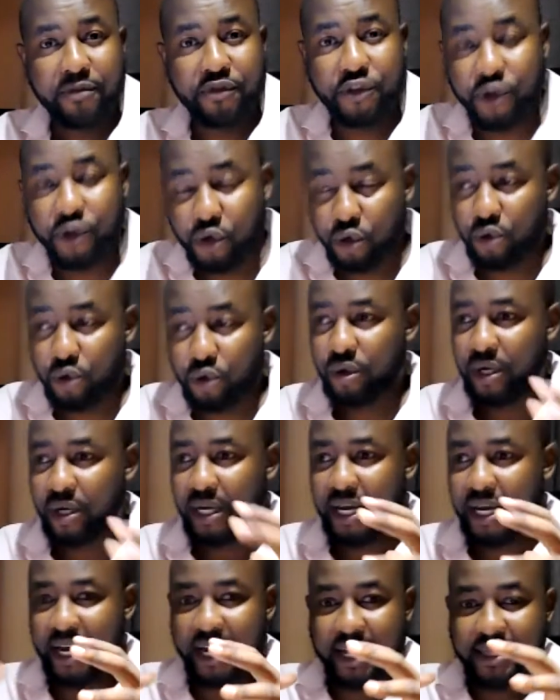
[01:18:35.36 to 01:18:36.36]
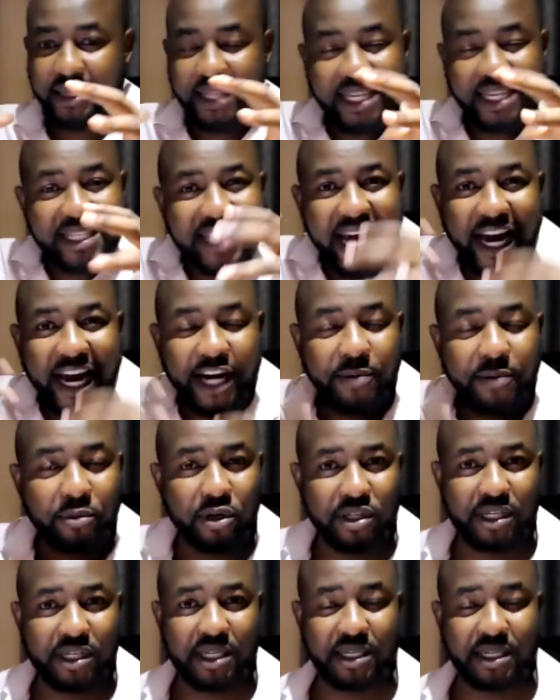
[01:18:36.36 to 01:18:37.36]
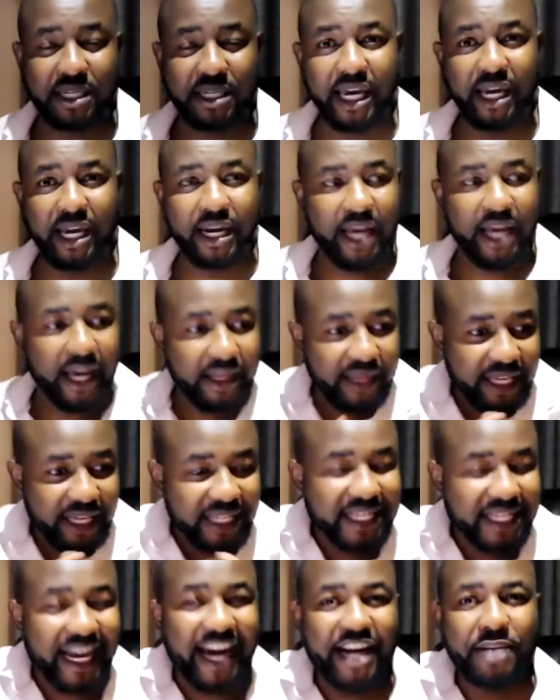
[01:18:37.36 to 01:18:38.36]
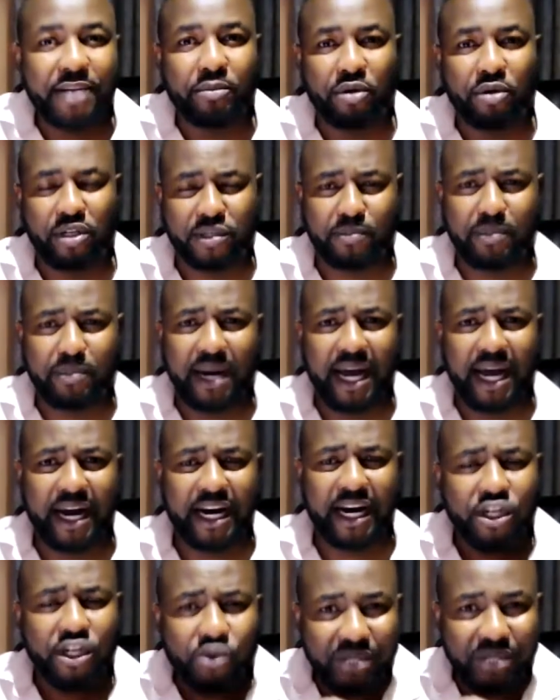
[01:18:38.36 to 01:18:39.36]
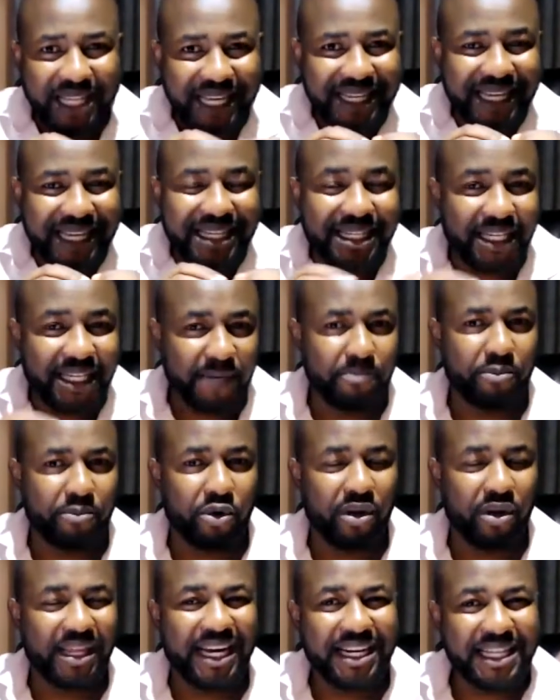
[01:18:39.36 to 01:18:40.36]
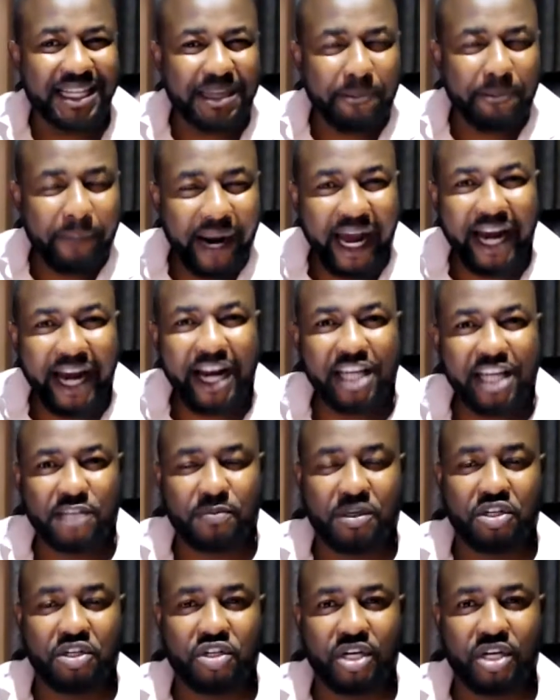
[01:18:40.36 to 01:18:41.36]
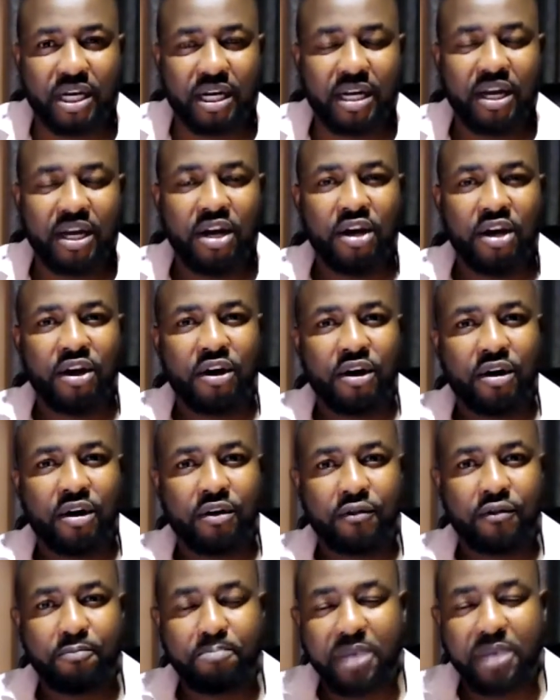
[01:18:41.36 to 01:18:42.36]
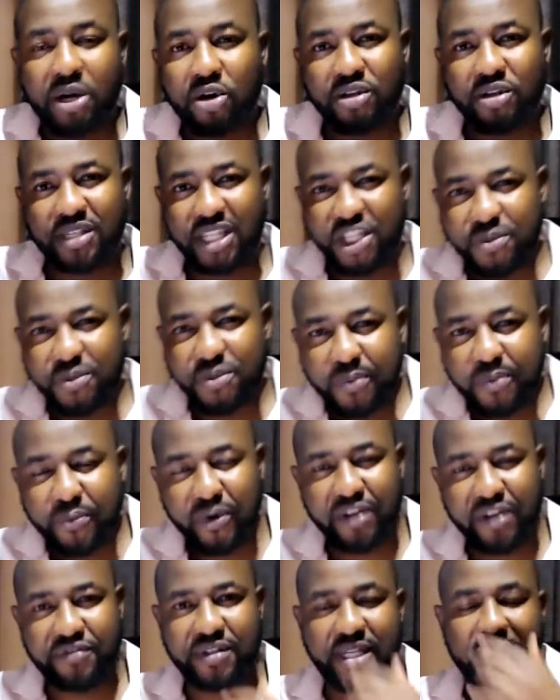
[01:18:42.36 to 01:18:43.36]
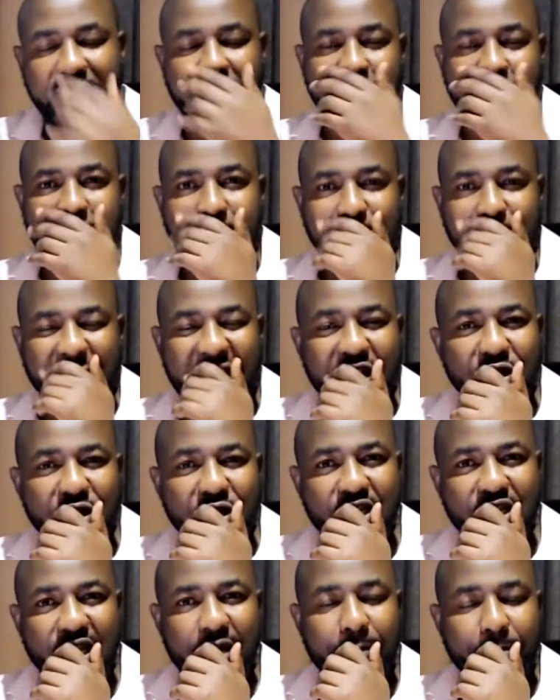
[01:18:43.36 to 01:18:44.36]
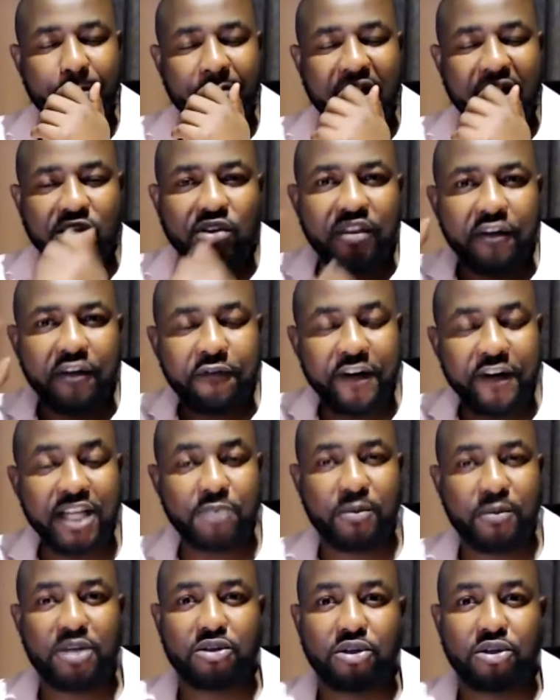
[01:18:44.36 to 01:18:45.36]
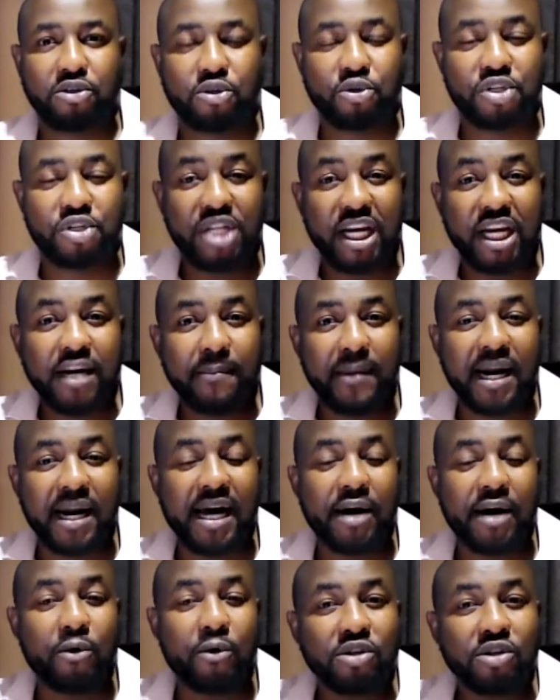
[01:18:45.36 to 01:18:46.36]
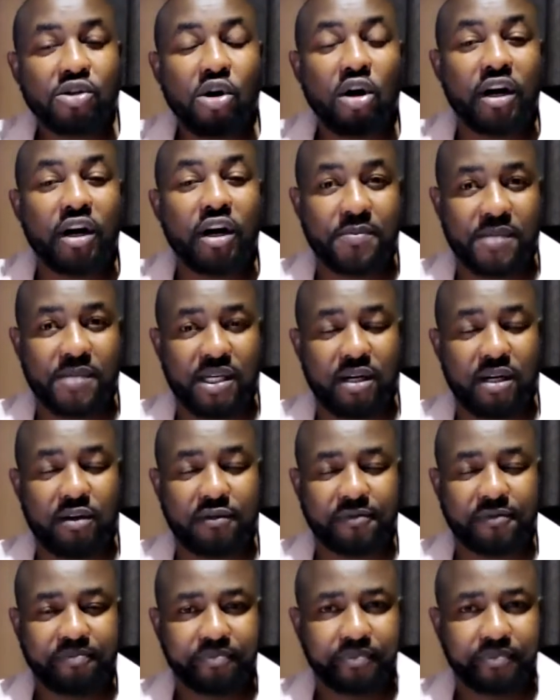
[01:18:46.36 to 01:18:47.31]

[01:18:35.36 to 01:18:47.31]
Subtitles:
through this animal's skin and this animal's blood. It was just a symbol that the blood has been shed because these people have sinned. Are you seeing? So the first person to shed blood was God himself.